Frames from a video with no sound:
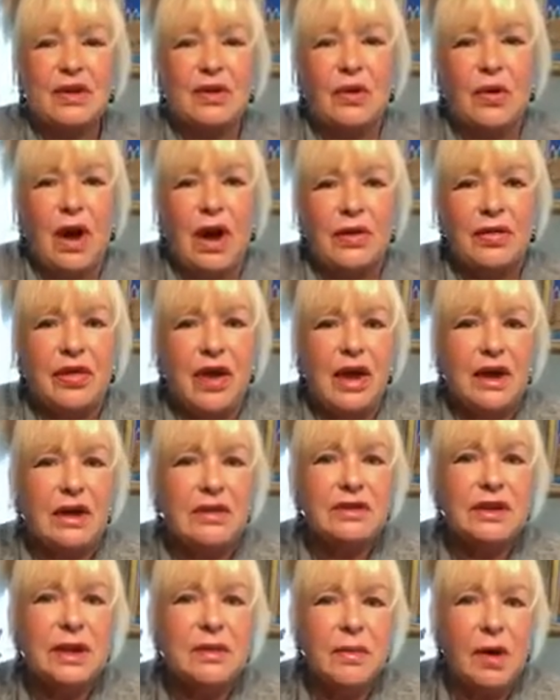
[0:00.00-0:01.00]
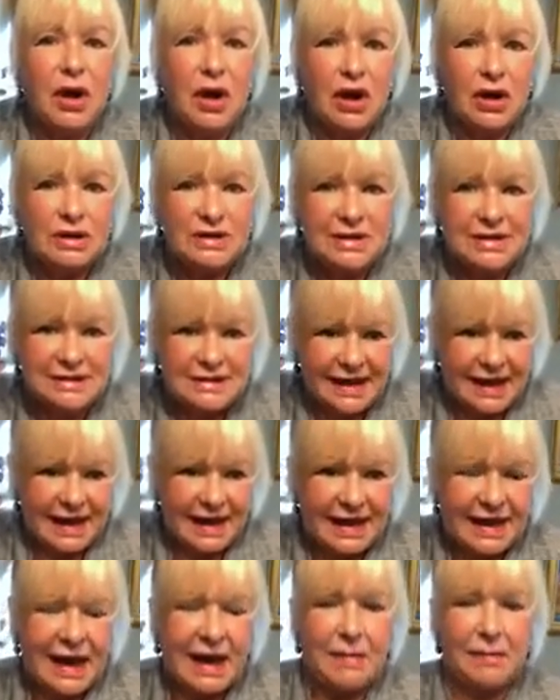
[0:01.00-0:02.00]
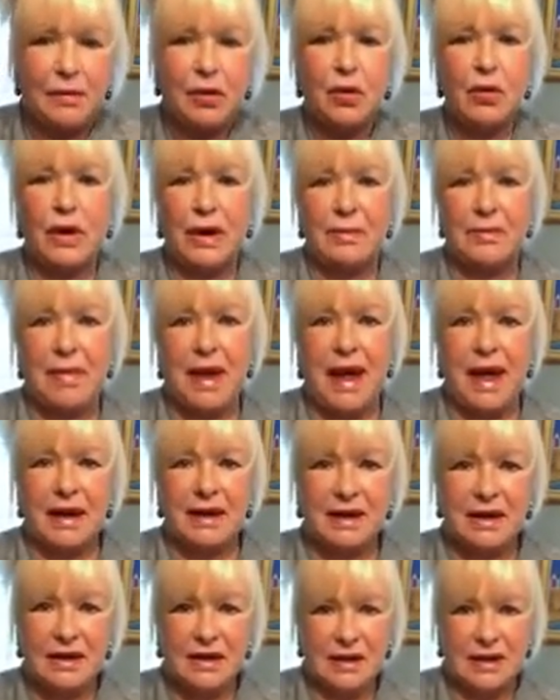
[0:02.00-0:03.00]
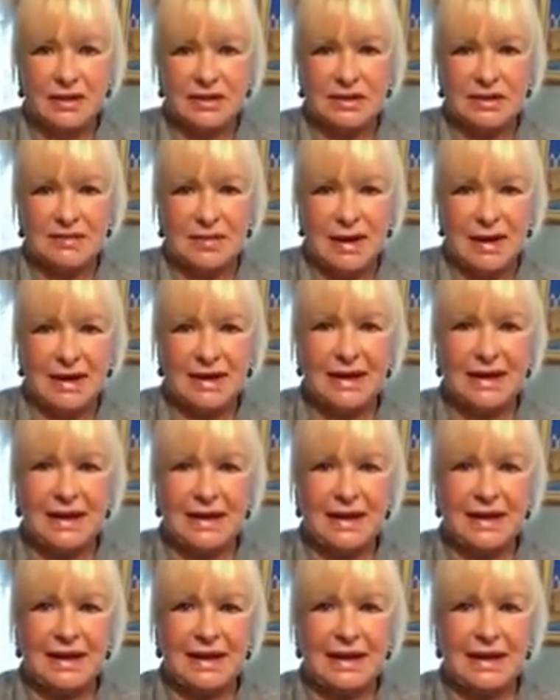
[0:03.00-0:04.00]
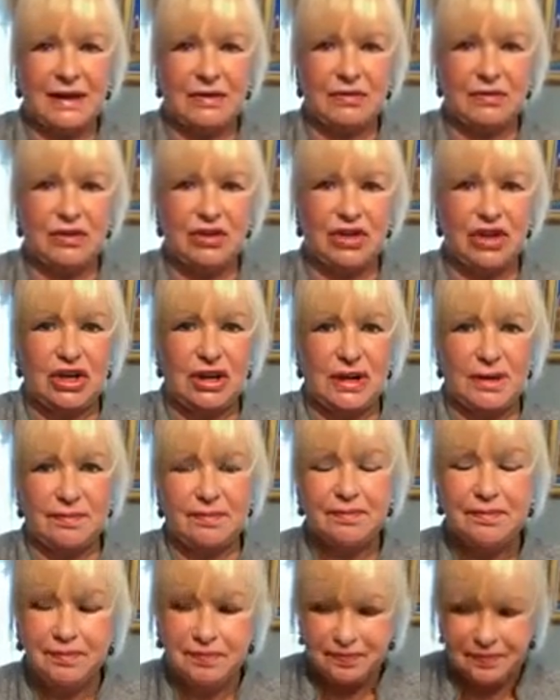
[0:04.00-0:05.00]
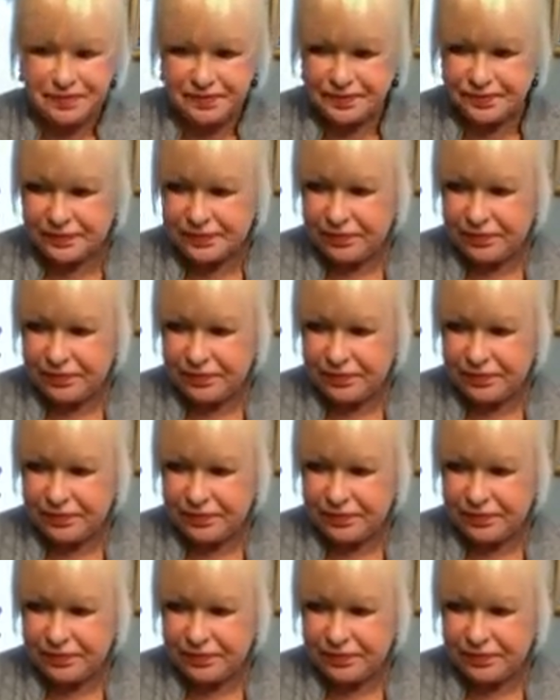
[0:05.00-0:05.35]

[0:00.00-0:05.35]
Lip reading: So I thought I'd come on today. I'm going back onto my clean eating regime.